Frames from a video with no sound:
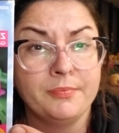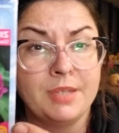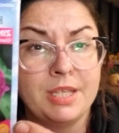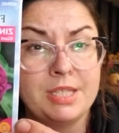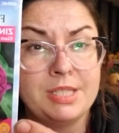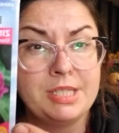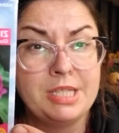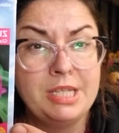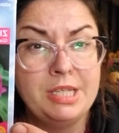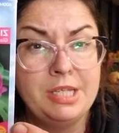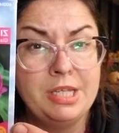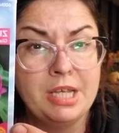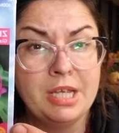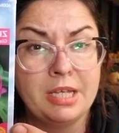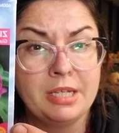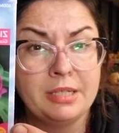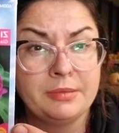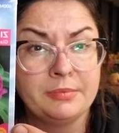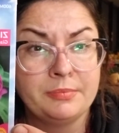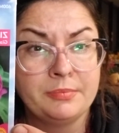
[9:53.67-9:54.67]

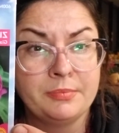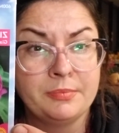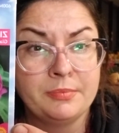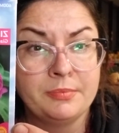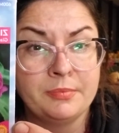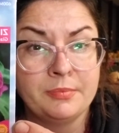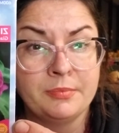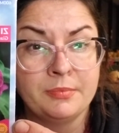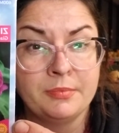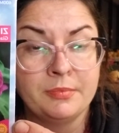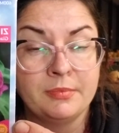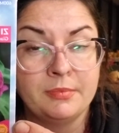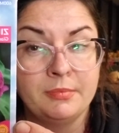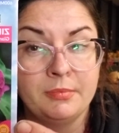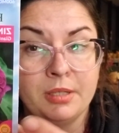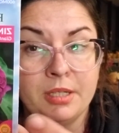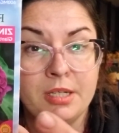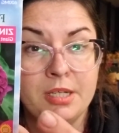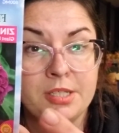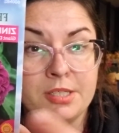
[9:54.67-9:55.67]
zinnia,
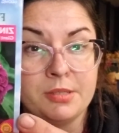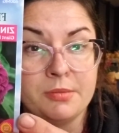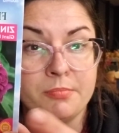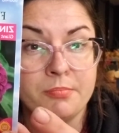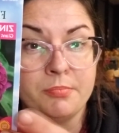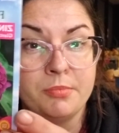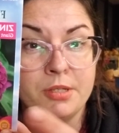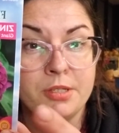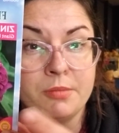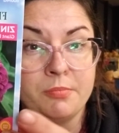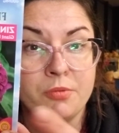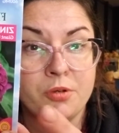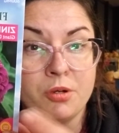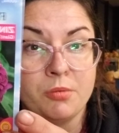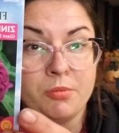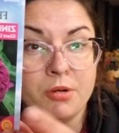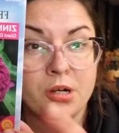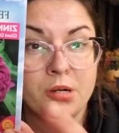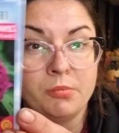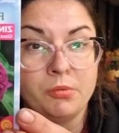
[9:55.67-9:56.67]
but it's a pure
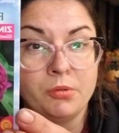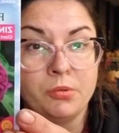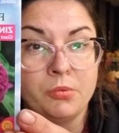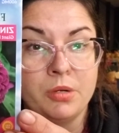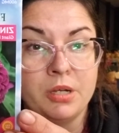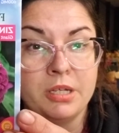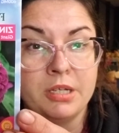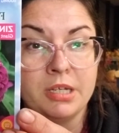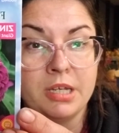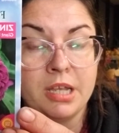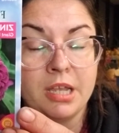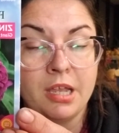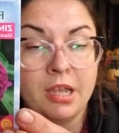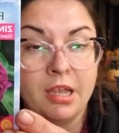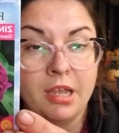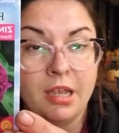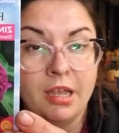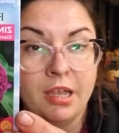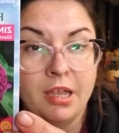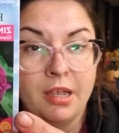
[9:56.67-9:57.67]
purple one
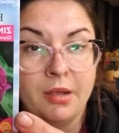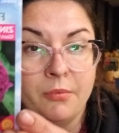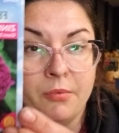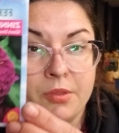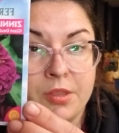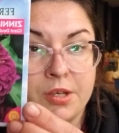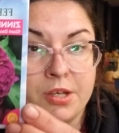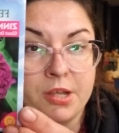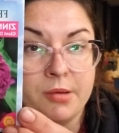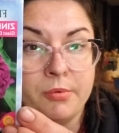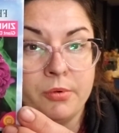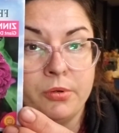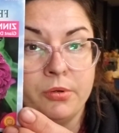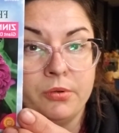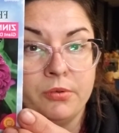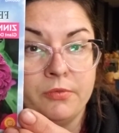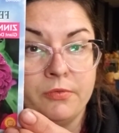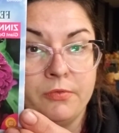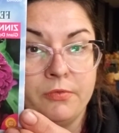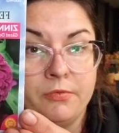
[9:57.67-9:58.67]
with a double
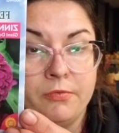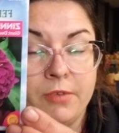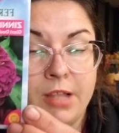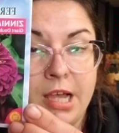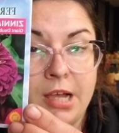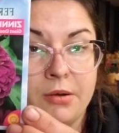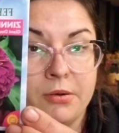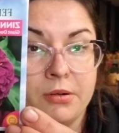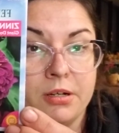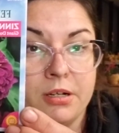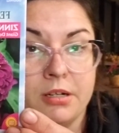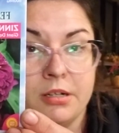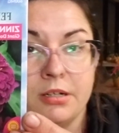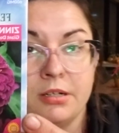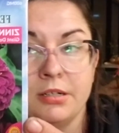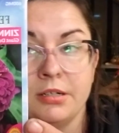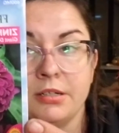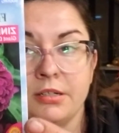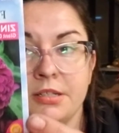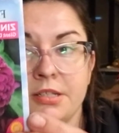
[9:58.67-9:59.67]
flower.
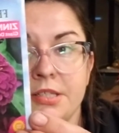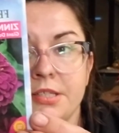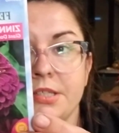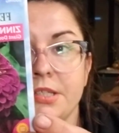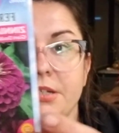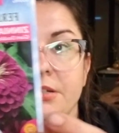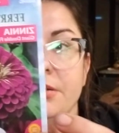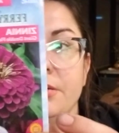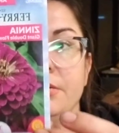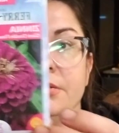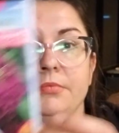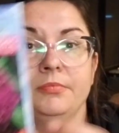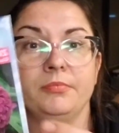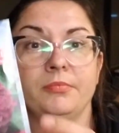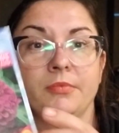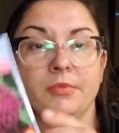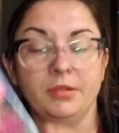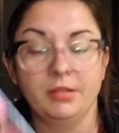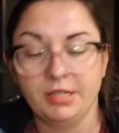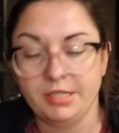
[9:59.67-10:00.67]
So
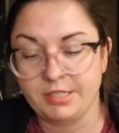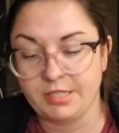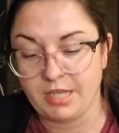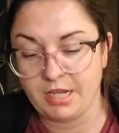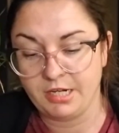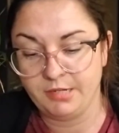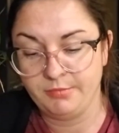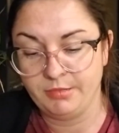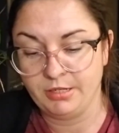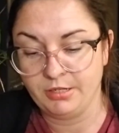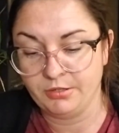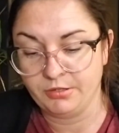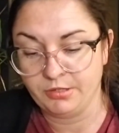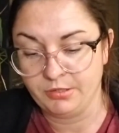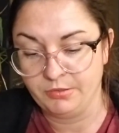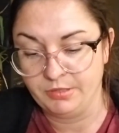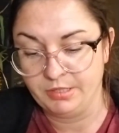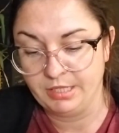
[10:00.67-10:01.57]
excited about growing